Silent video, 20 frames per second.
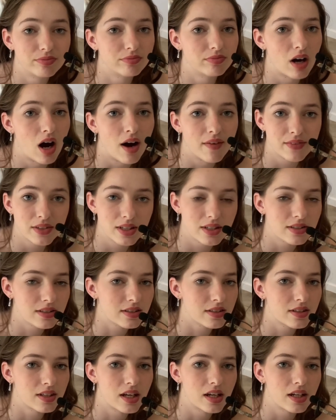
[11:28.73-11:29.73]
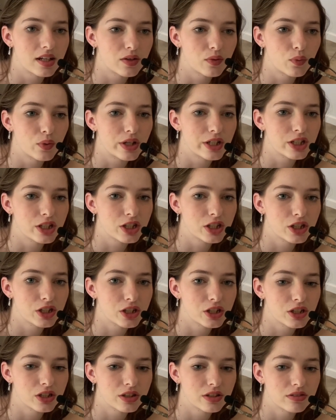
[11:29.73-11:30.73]
obvious thing,
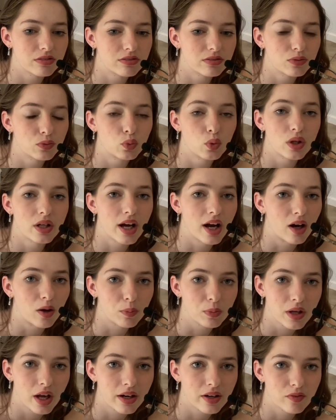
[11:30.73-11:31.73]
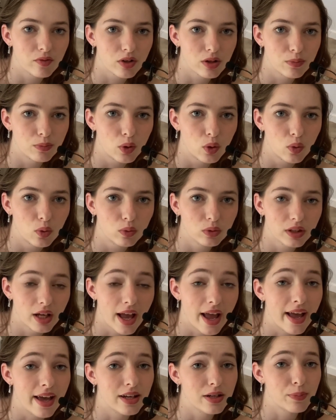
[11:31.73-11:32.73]
which would help getting rid of mold
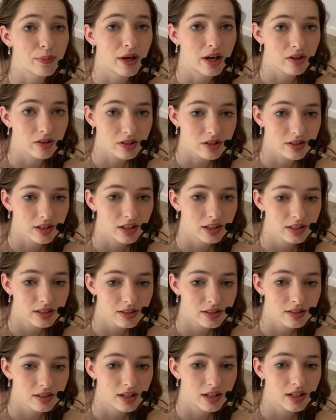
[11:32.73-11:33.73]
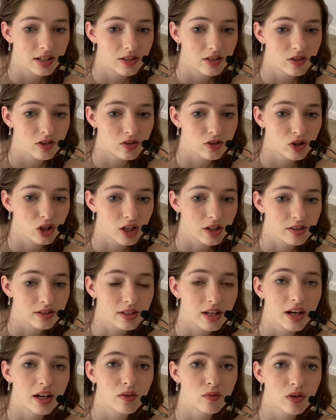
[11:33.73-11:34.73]
and parasites, is just
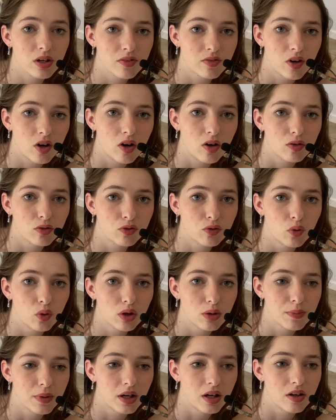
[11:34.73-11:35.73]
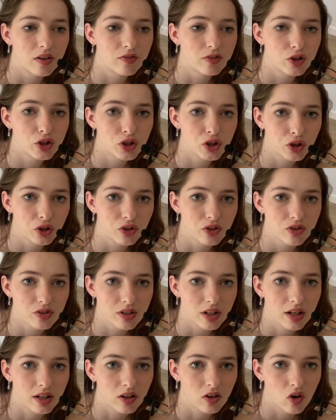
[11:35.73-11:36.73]
getting rid of all form of sugars
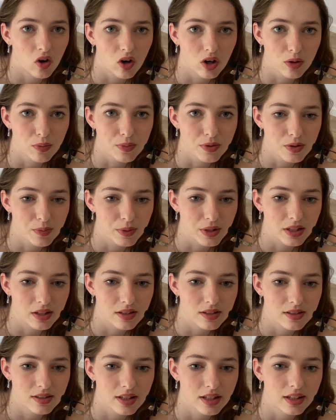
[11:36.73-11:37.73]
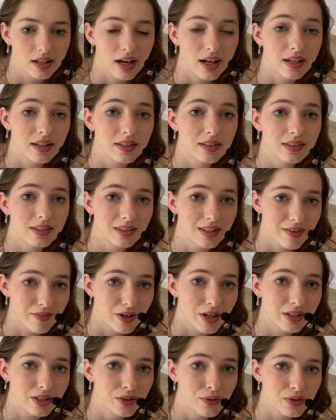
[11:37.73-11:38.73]
and carbs, because they kind of live
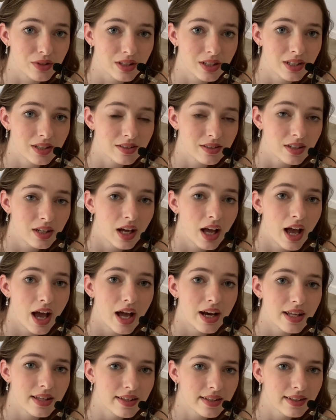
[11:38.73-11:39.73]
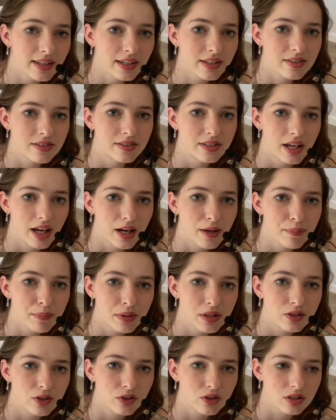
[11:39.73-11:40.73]
on those things. Anything that is damp
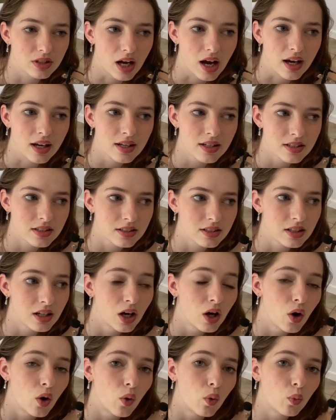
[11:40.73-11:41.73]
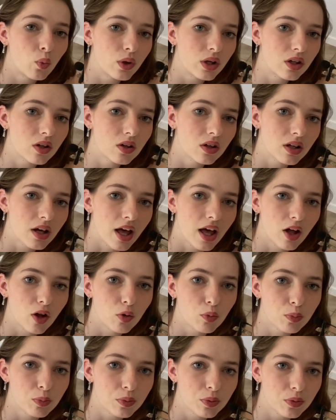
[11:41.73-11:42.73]
in your diet will
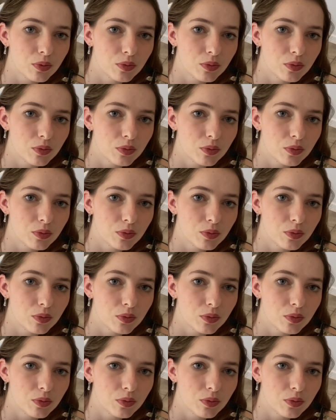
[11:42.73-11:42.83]
help